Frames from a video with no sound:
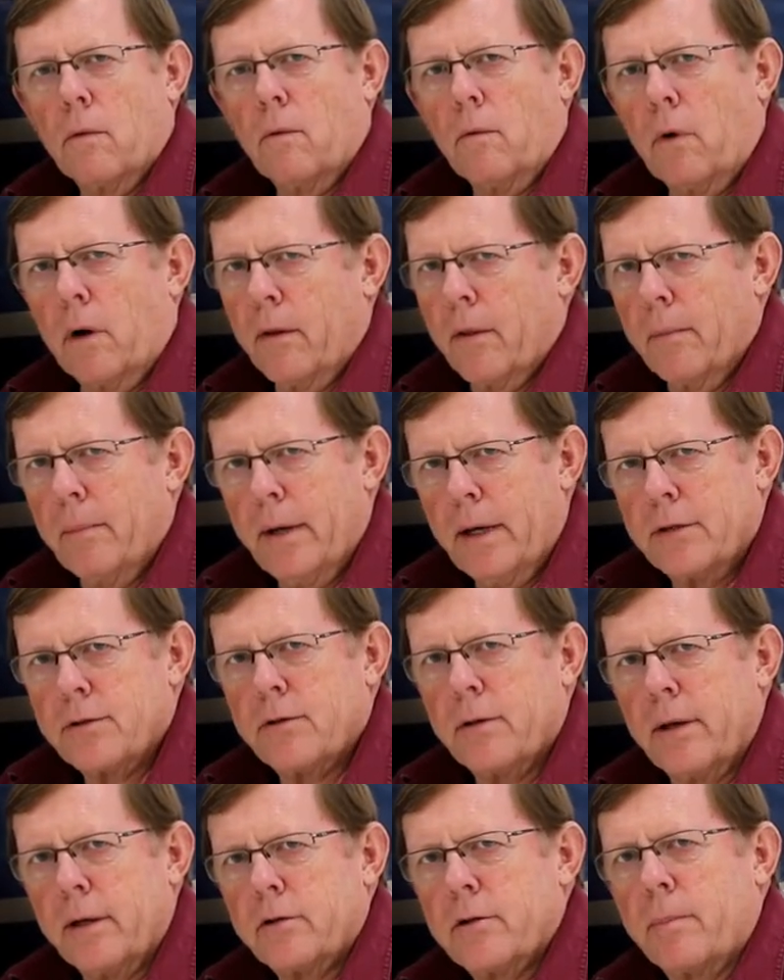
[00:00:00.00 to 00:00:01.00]
One of the
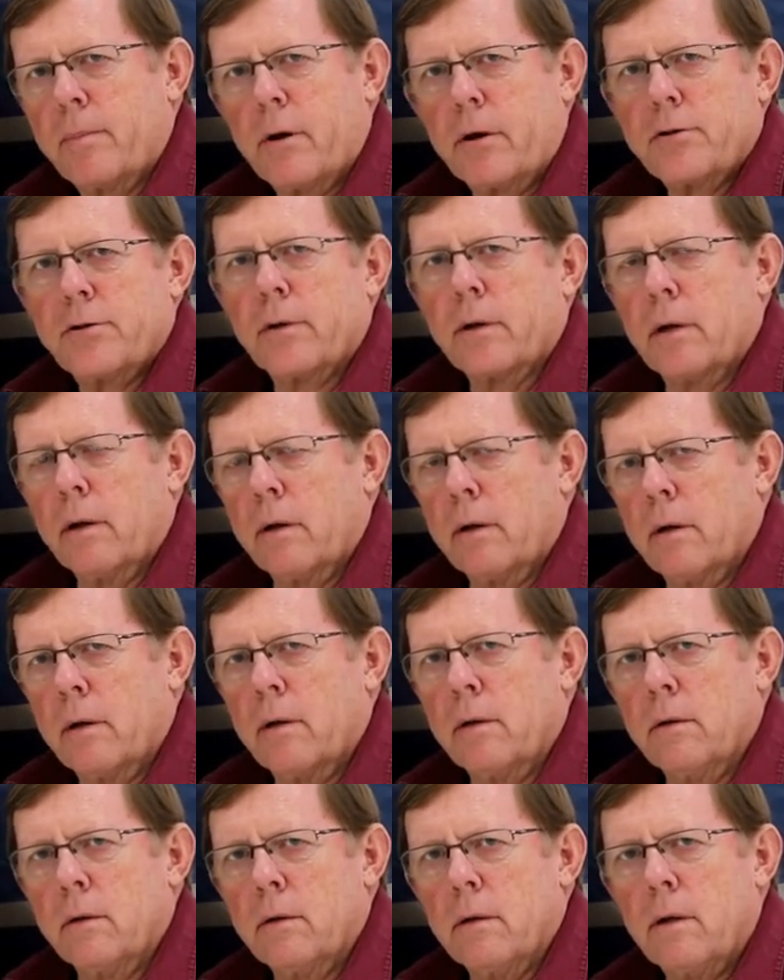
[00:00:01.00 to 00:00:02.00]
best things a person can
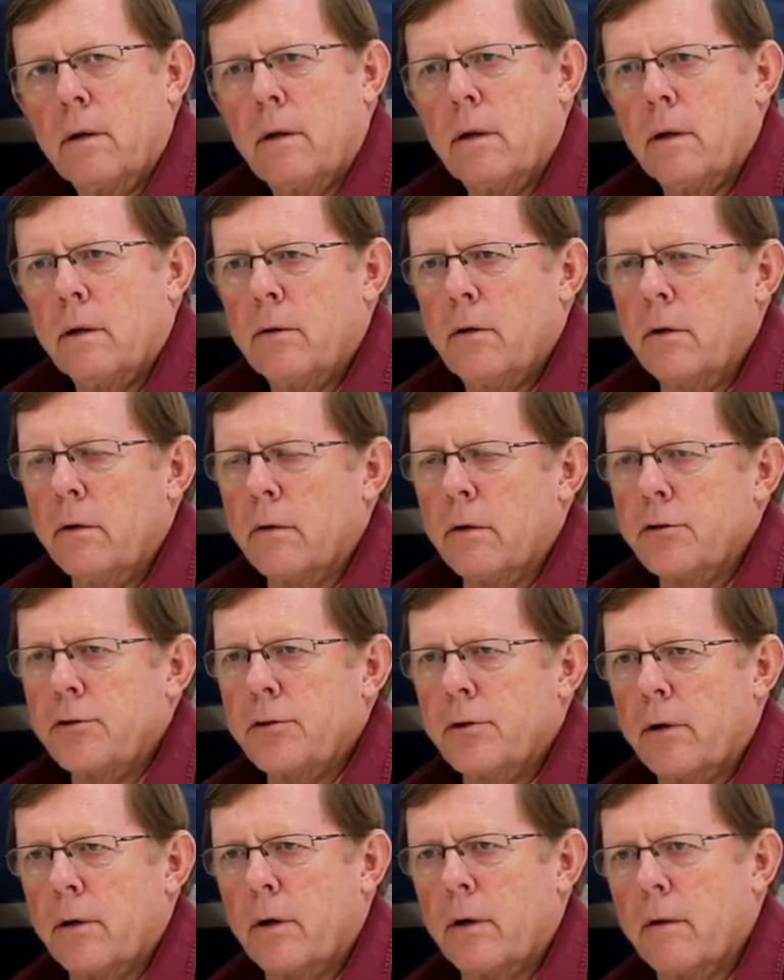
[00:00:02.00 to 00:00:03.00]
do to
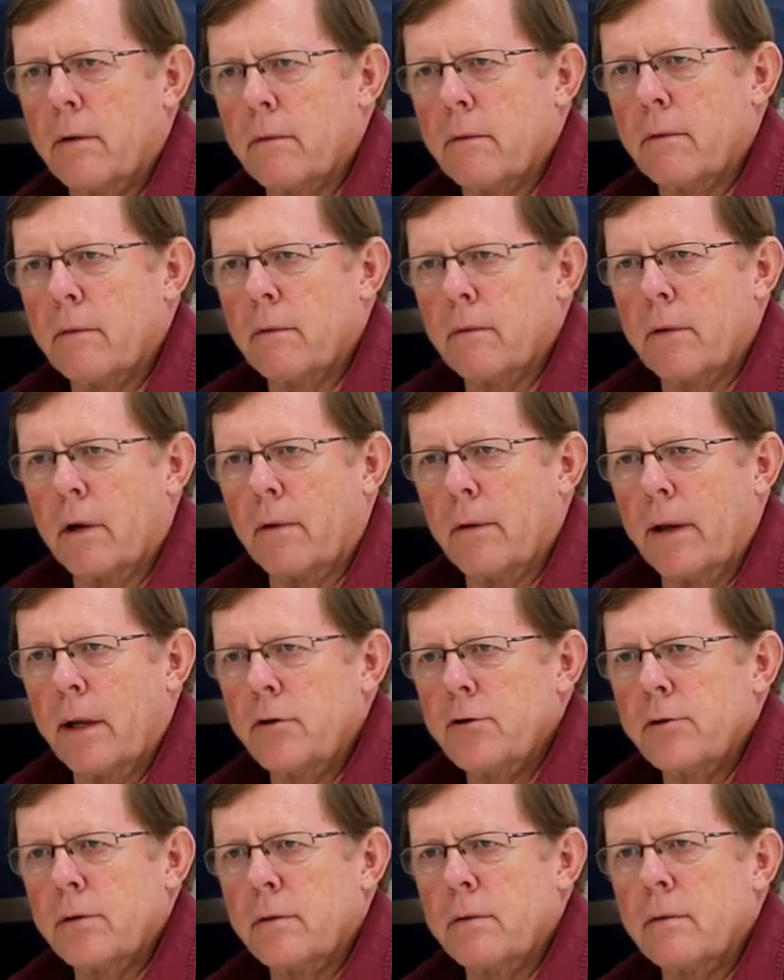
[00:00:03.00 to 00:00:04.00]
assure their
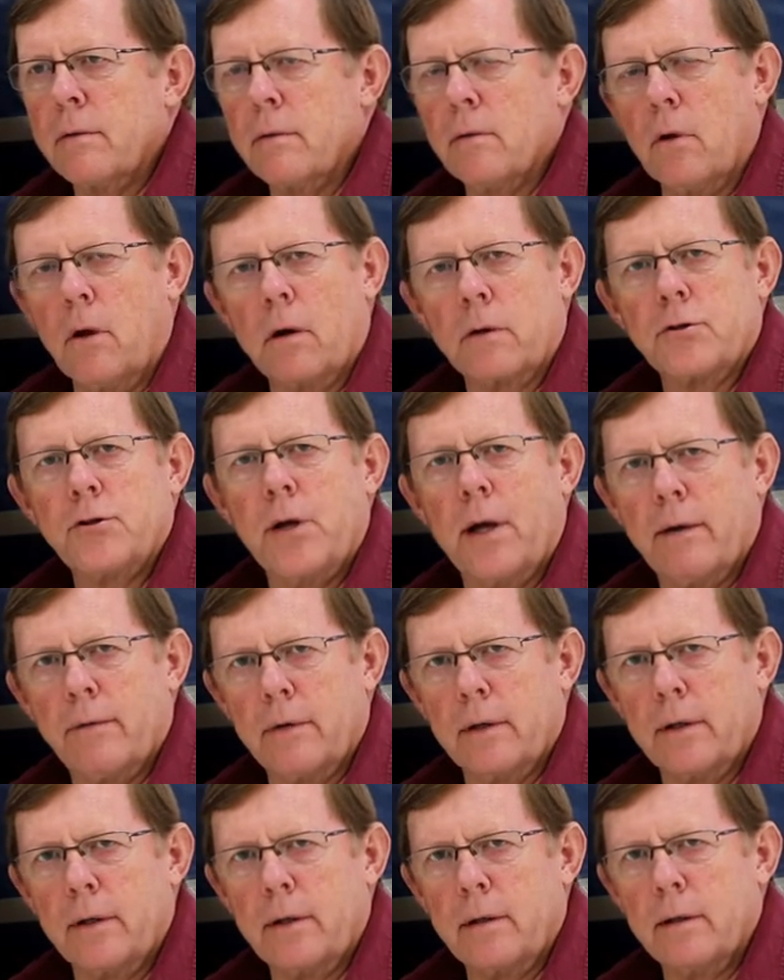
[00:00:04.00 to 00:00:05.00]
engine
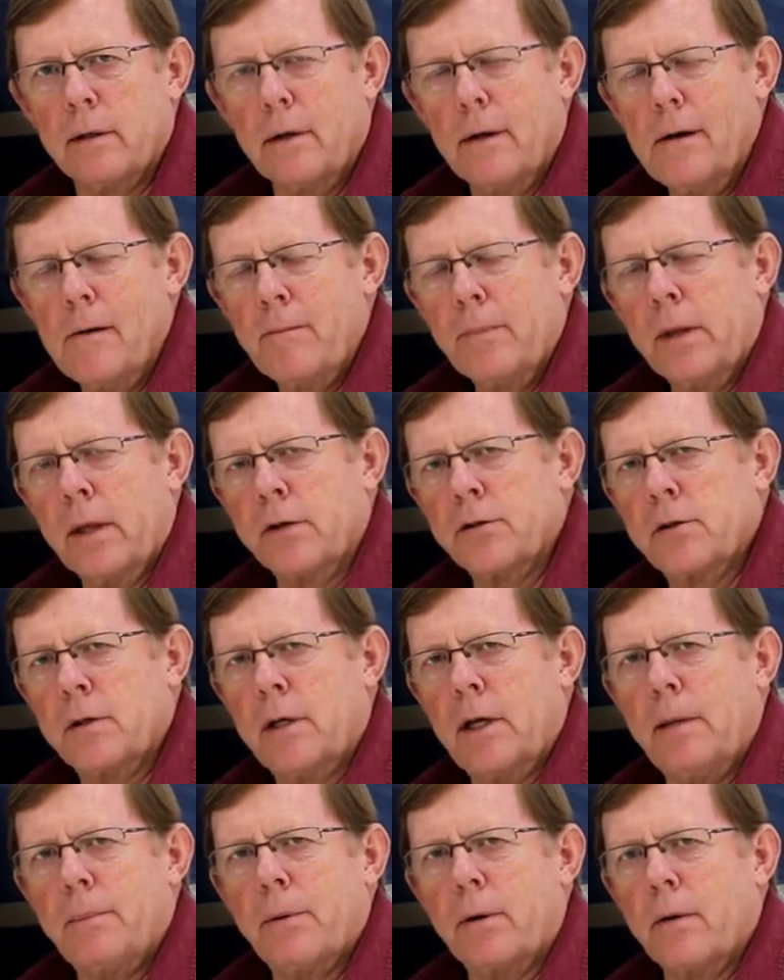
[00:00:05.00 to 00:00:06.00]
longevity is to
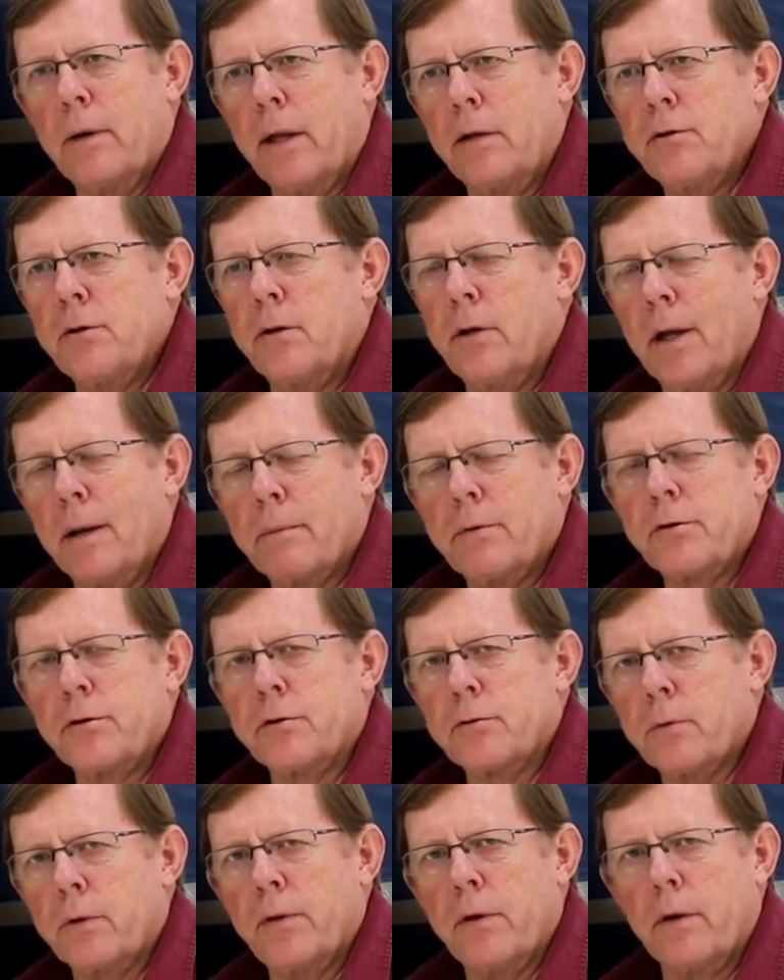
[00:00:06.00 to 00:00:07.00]
keep their engine
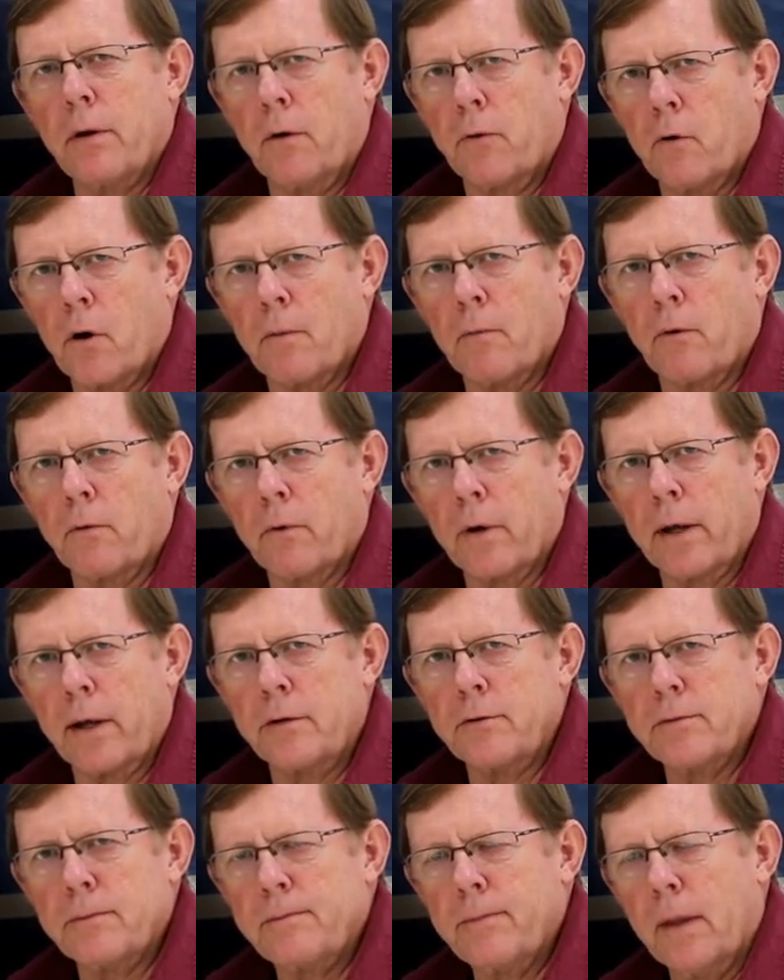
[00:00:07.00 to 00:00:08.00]
temperatures within a normal
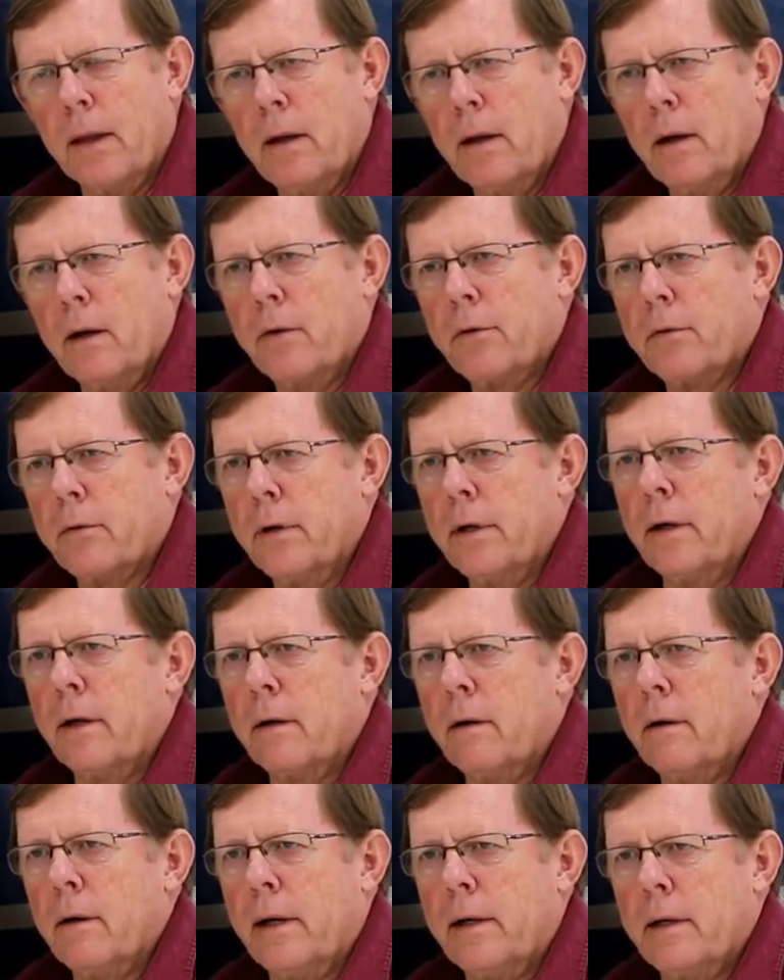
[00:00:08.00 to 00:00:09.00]
range.
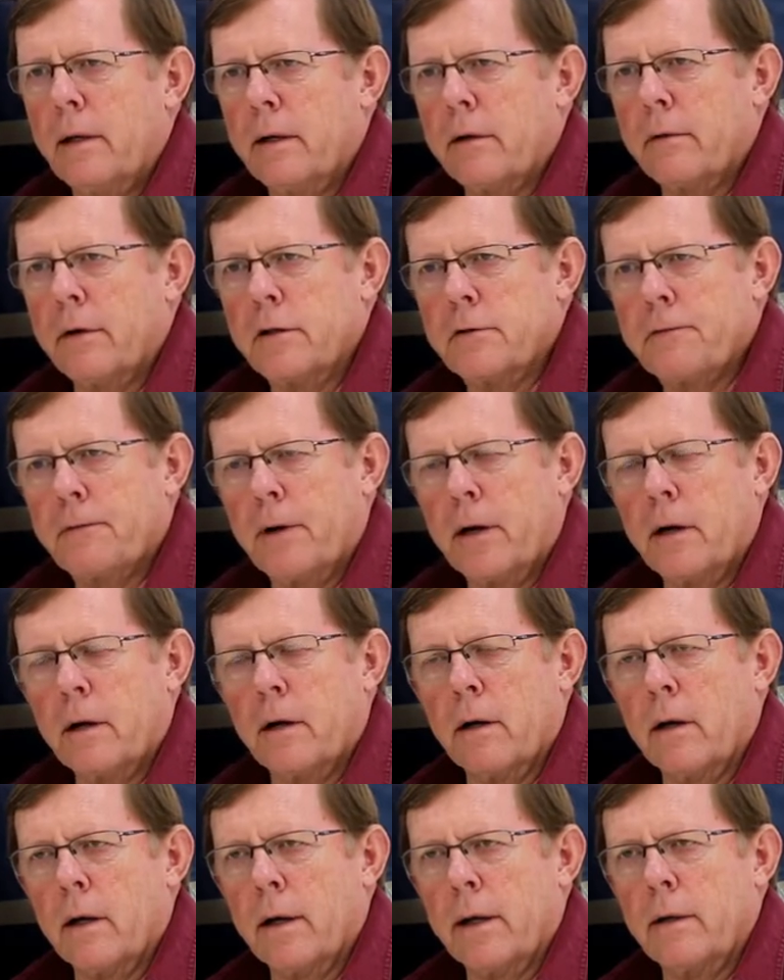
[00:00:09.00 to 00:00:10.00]
380 degrees
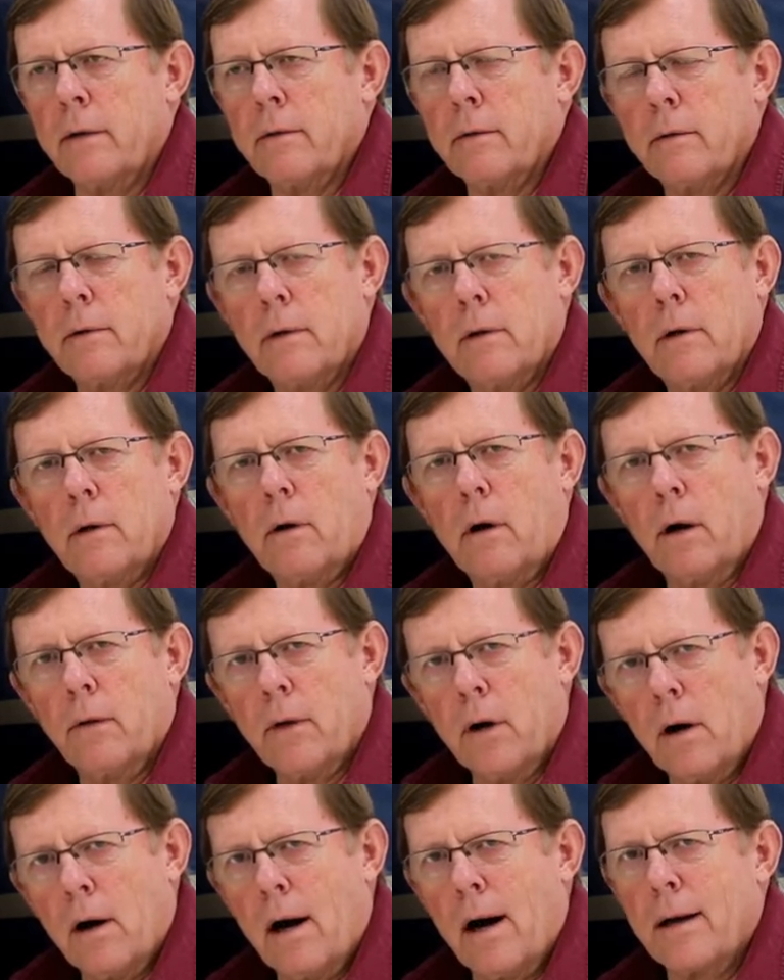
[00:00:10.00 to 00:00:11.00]
Fahrenheit on
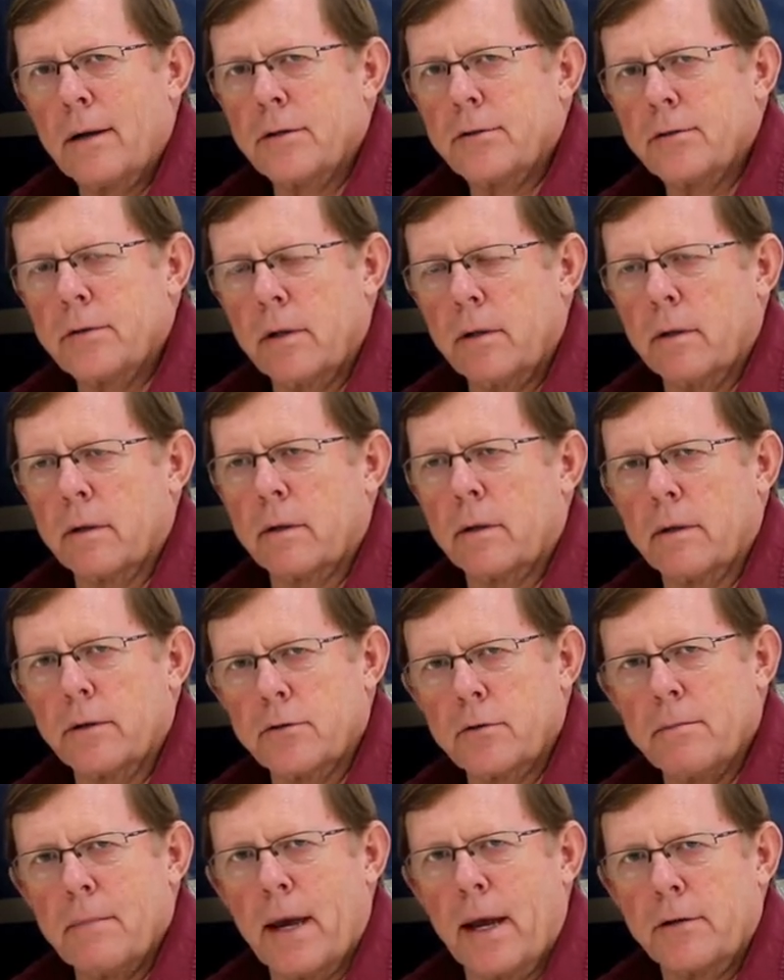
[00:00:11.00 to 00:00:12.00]
the hottest cylinder
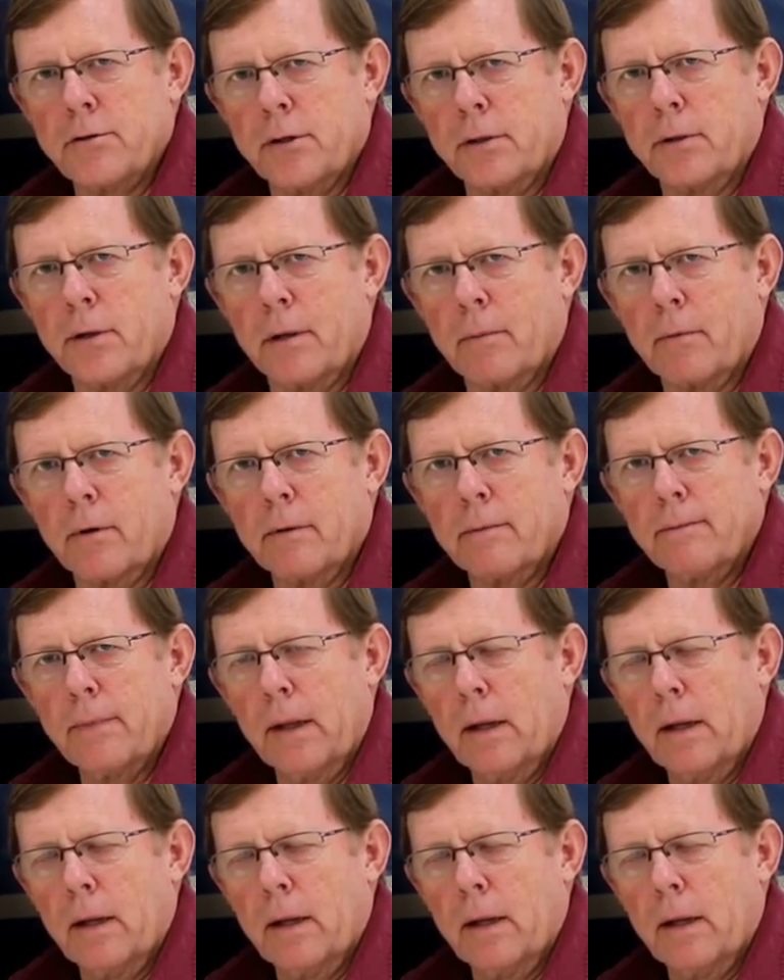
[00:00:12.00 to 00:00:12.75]
is the magic number.